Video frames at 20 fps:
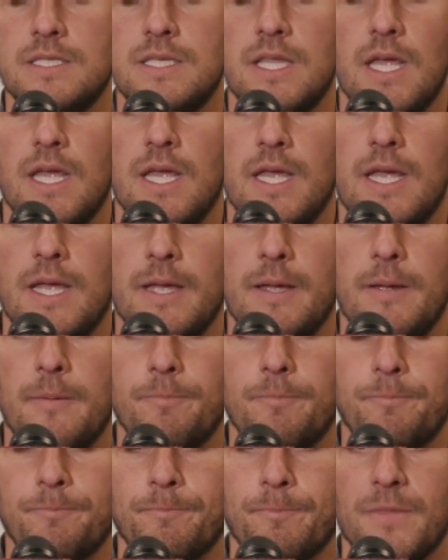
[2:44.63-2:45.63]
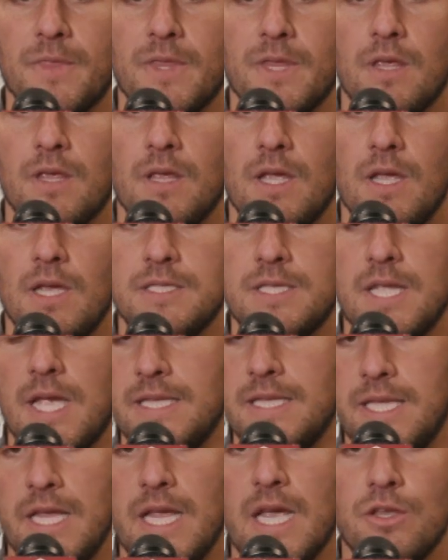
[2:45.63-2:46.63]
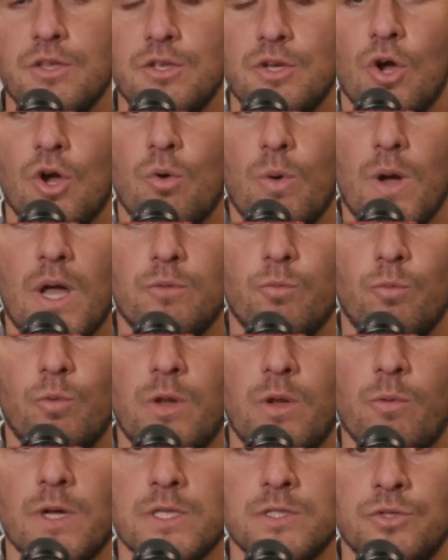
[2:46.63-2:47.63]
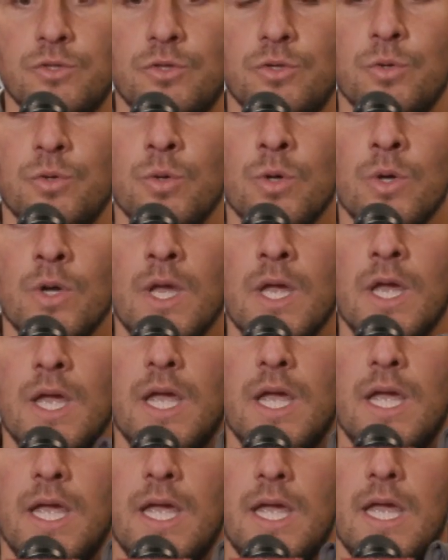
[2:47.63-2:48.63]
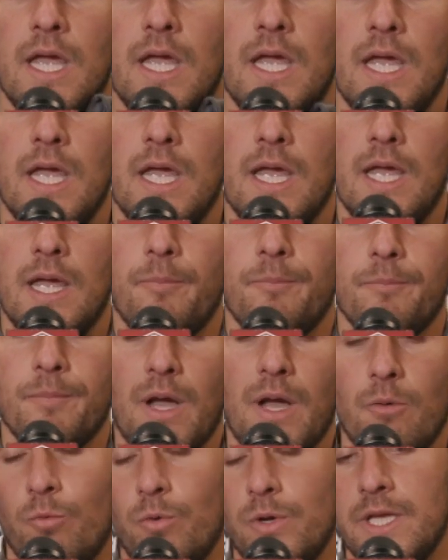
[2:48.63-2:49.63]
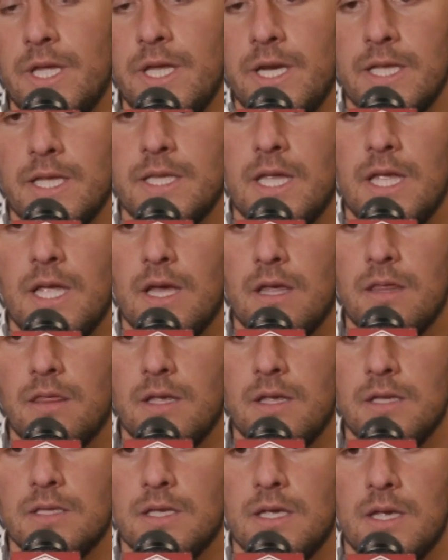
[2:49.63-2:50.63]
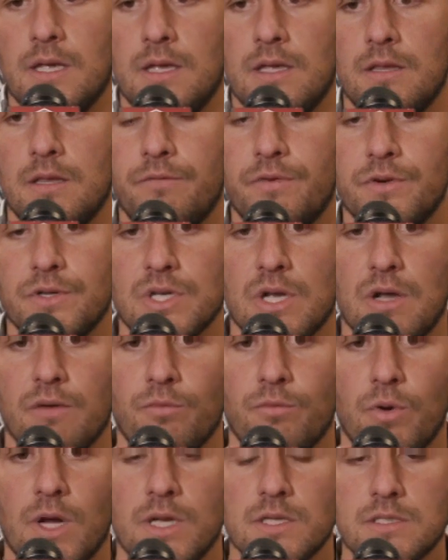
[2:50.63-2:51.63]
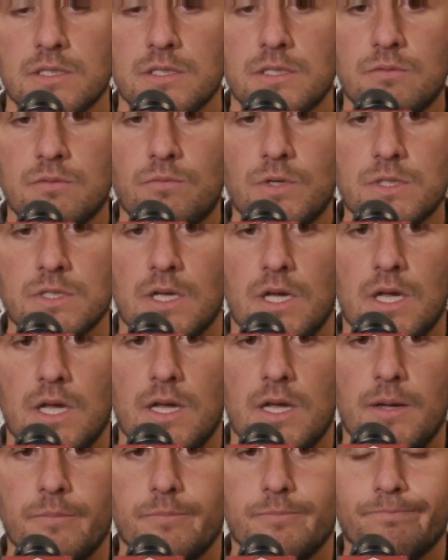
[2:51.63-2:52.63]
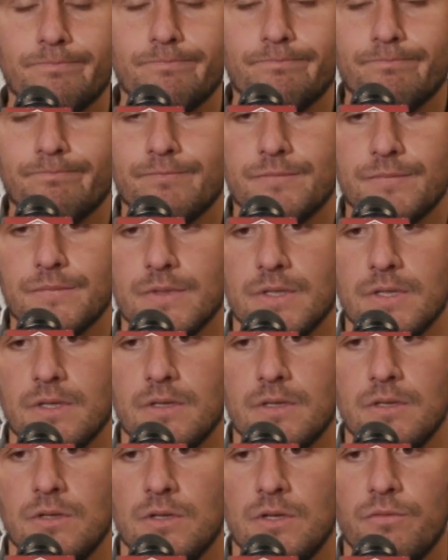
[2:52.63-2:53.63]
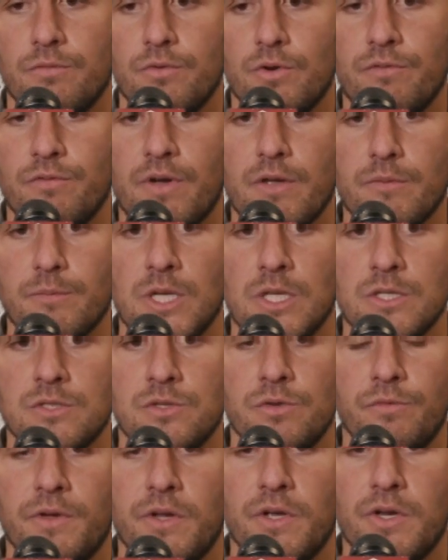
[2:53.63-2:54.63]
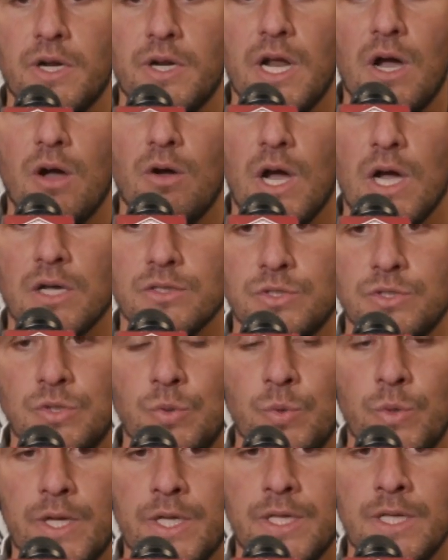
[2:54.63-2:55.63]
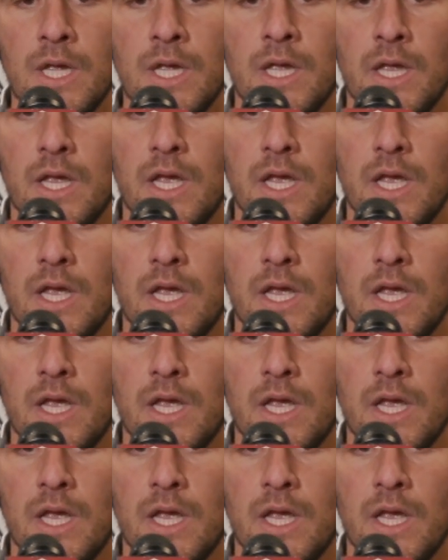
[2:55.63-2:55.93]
the idea, you know, what we want to do. And we did it. I think the first half was a... you know, 45 minutes to figure it out how to do it.